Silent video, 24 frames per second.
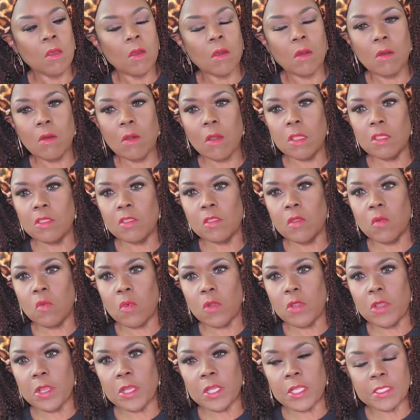or you can
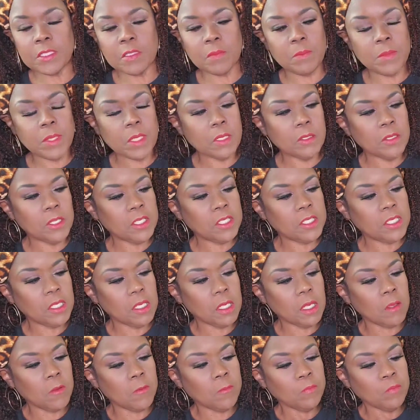wear it as a
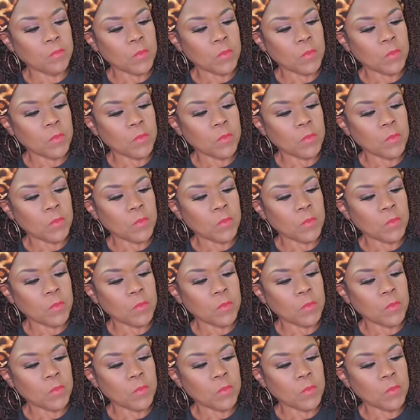ponytail.